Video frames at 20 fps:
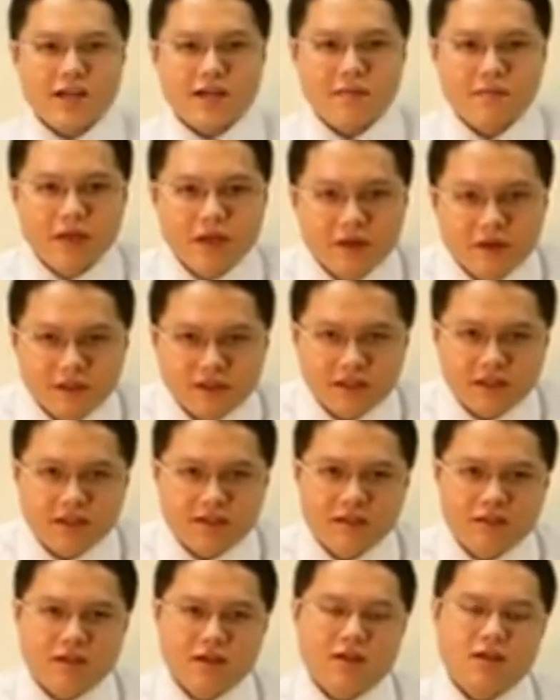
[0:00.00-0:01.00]
I'm
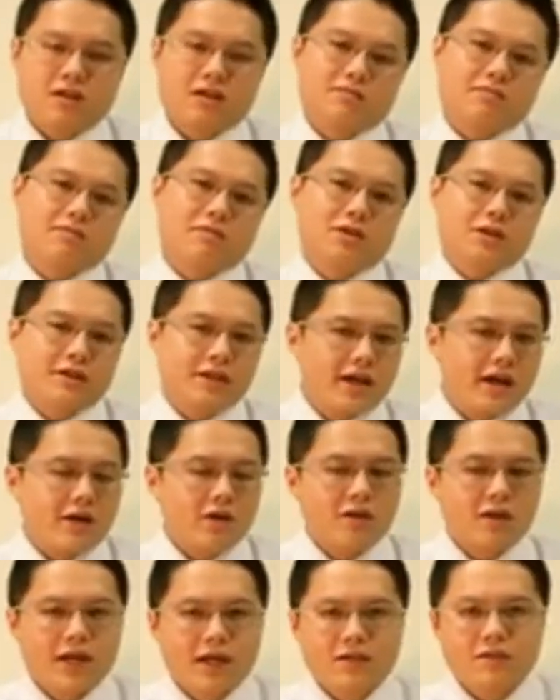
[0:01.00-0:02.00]
Aaron. Today
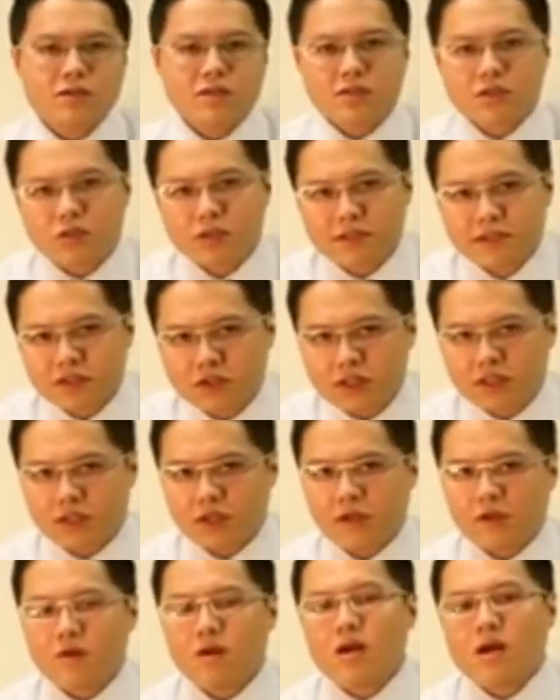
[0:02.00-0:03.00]
I would like to introduce
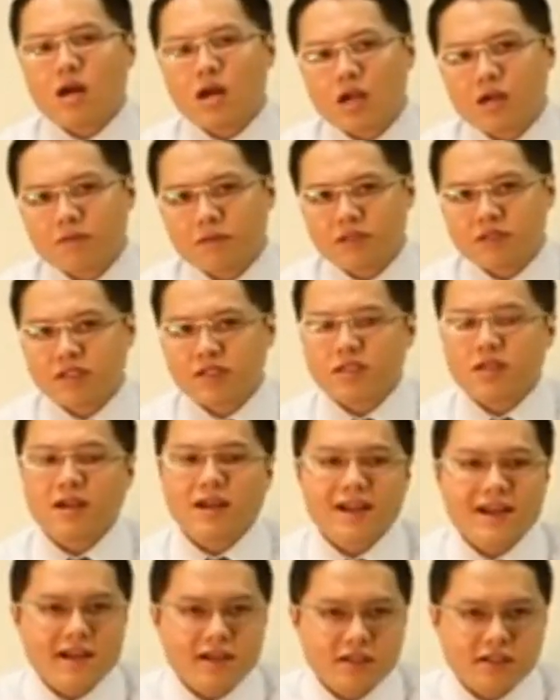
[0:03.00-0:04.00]
to you Arbor's
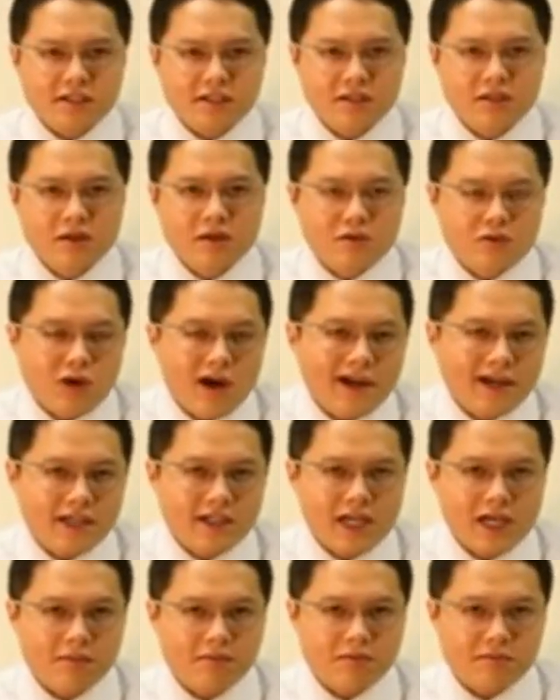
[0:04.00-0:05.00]
latest
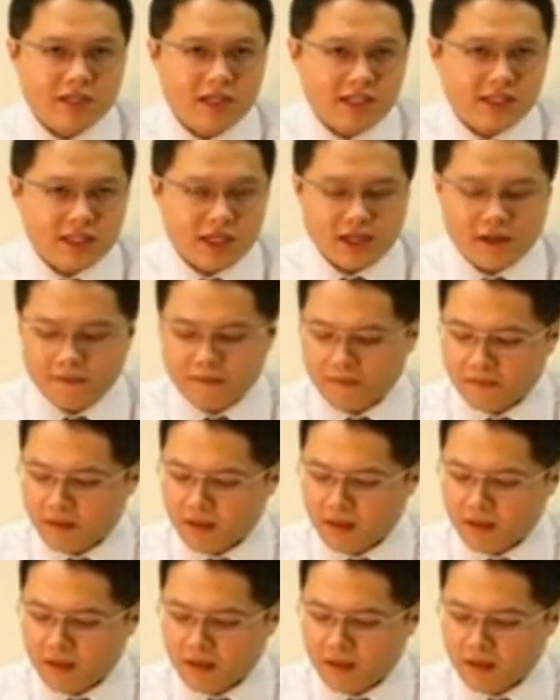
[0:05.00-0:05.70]
rugged tablet PC,